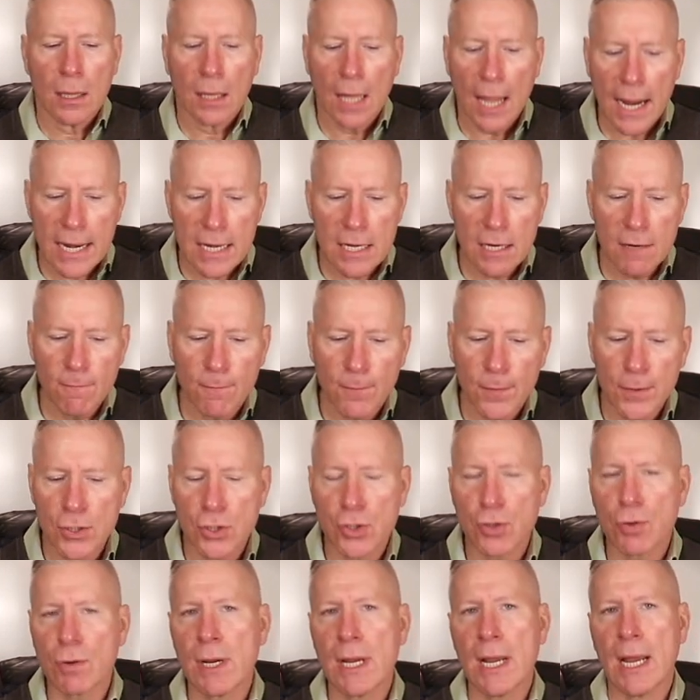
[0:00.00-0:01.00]
Light
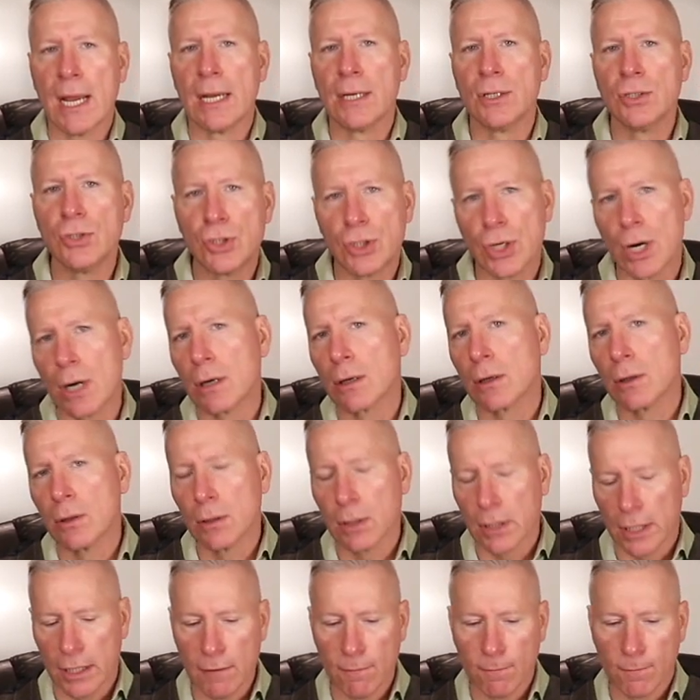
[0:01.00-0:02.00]
infantry and
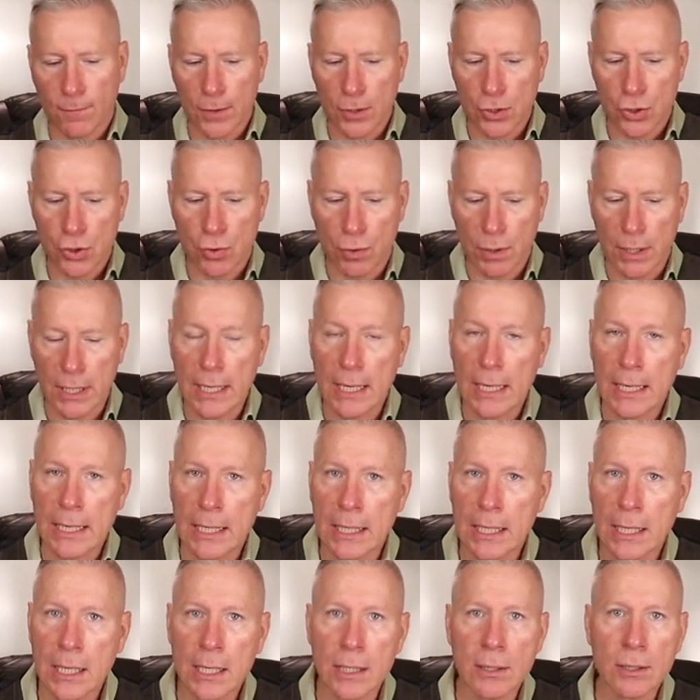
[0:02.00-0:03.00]
jungle infantry,
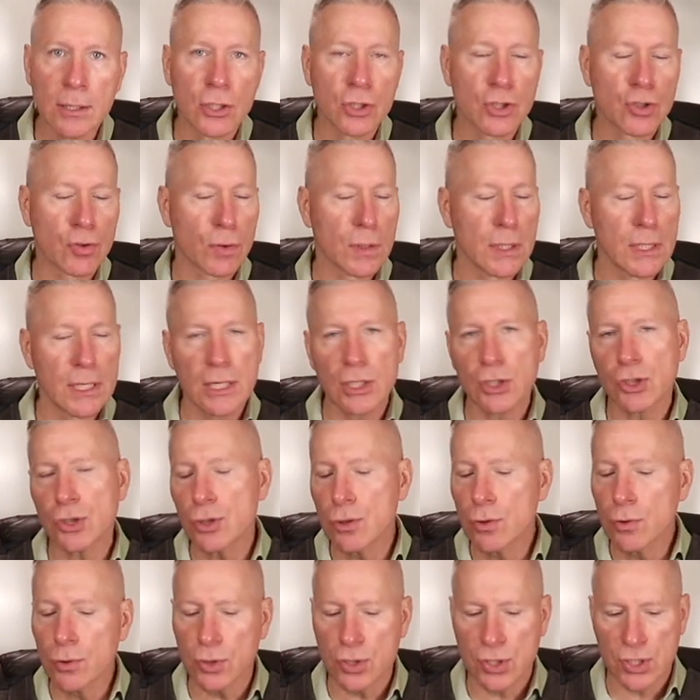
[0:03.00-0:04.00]
in the
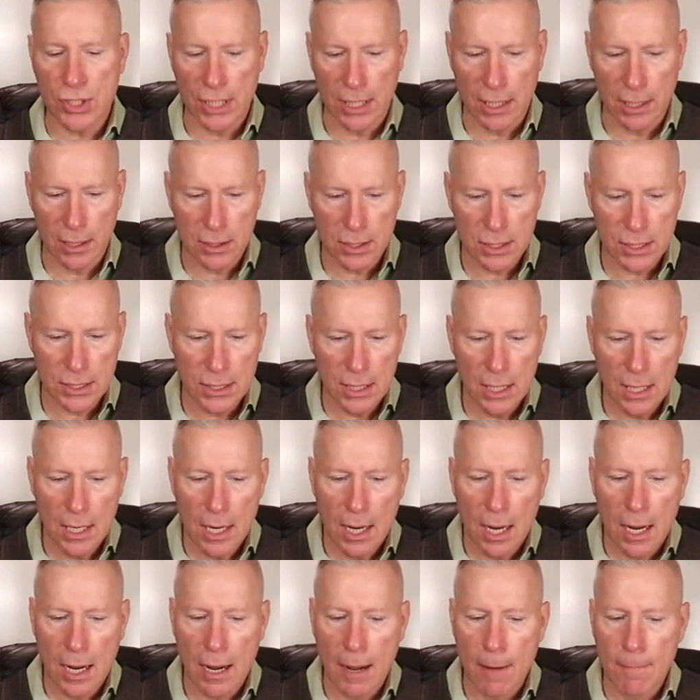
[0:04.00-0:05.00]
traditional sense,
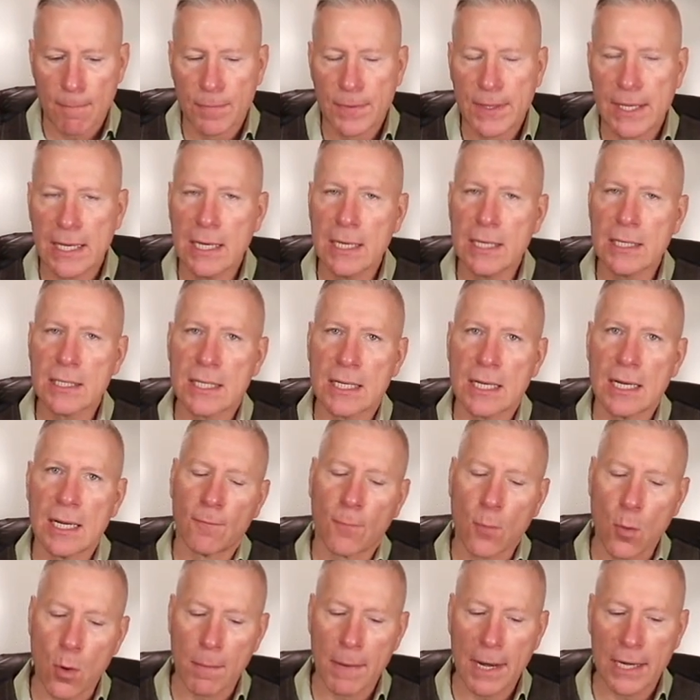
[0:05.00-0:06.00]
these
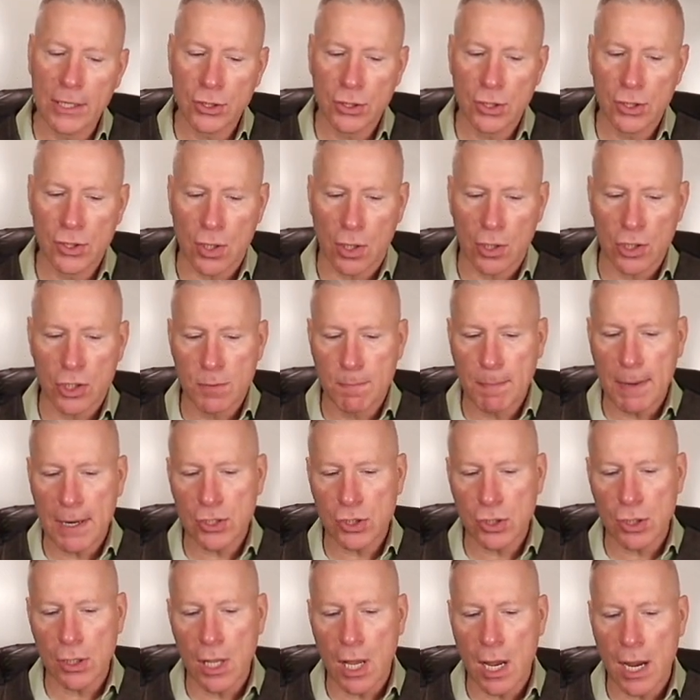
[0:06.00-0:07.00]
formations are
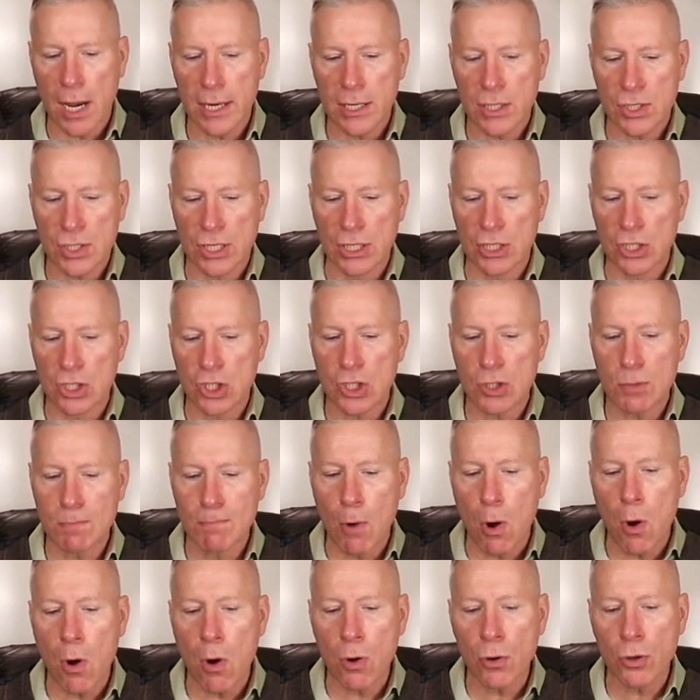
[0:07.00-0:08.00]
specialized in
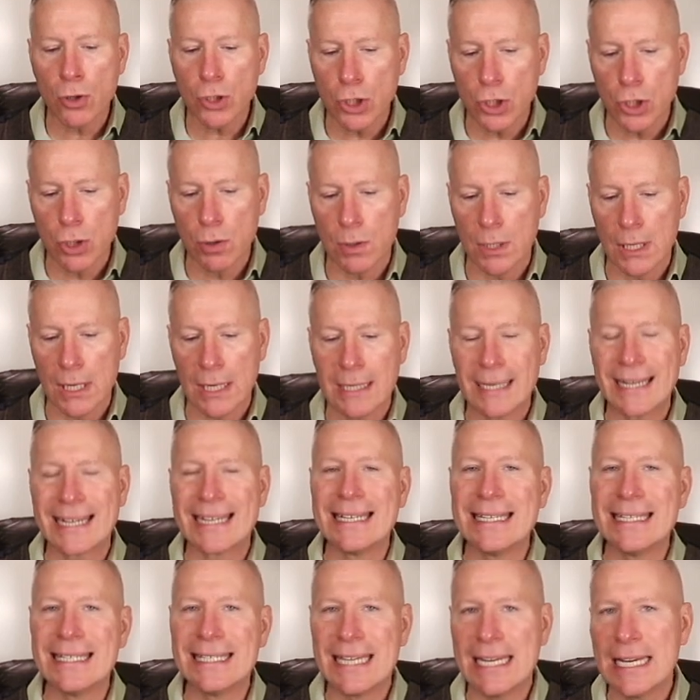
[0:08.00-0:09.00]
small unit
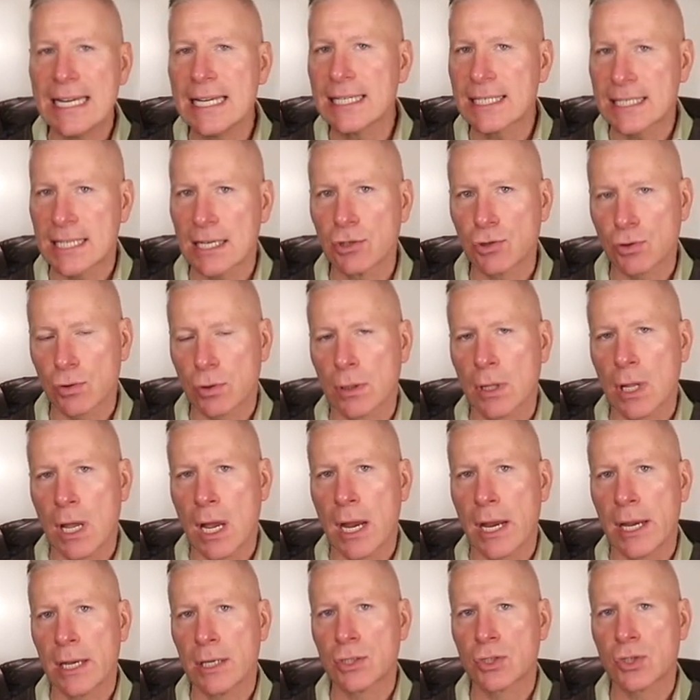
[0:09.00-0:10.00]

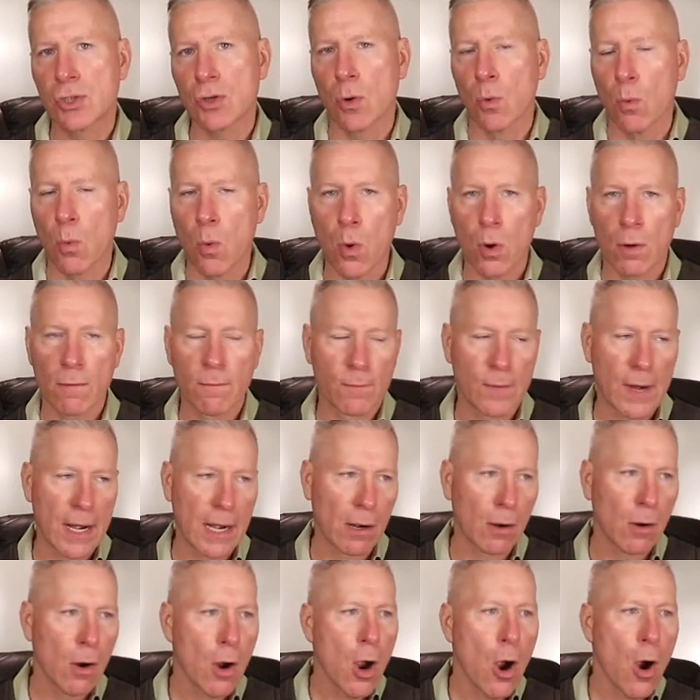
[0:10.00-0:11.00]
decentralized
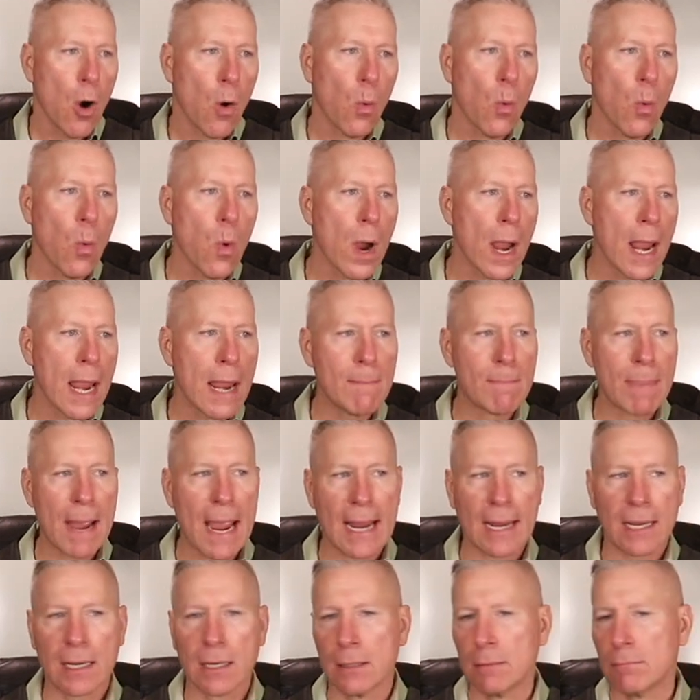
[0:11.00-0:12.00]
warfare. Way
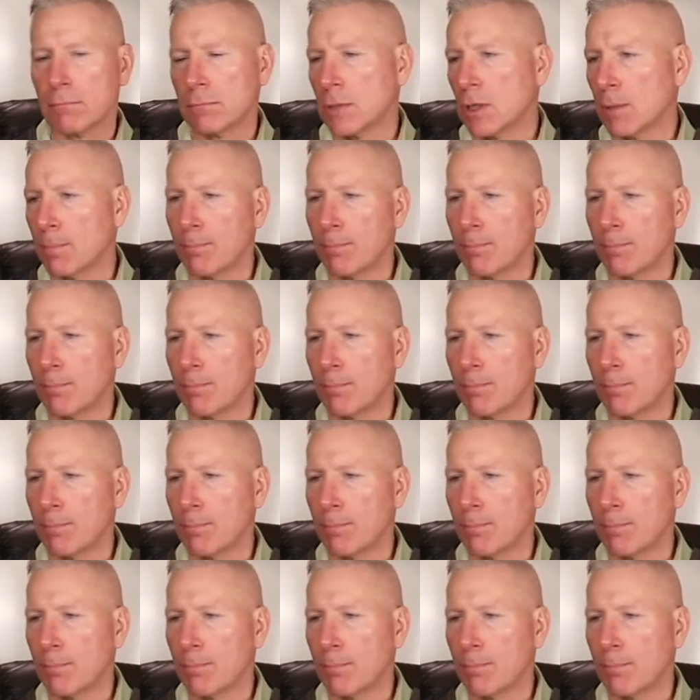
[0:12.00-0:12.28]
back in